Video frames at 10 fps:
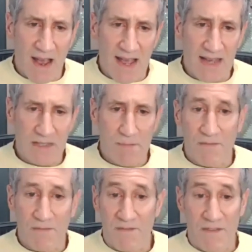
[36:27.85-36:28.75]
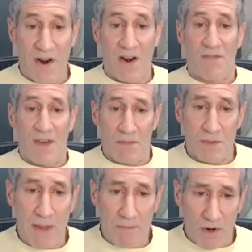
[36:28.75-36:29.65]
He has a very famous
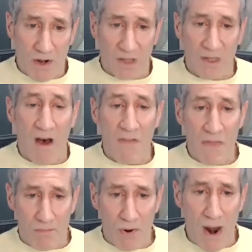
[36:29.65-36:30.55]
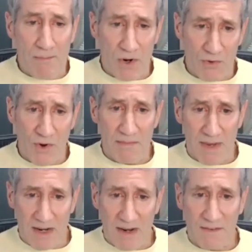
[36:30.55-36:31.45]
paper called On the Proper
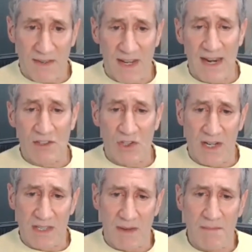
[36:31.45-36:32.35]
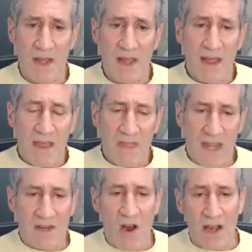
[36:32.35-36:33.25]
Treatment of Connectionism
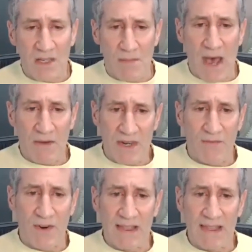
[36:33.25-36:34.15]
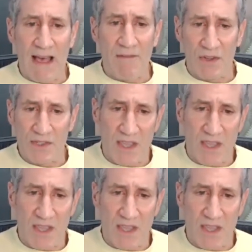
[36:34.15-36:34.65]
that talks about different levels.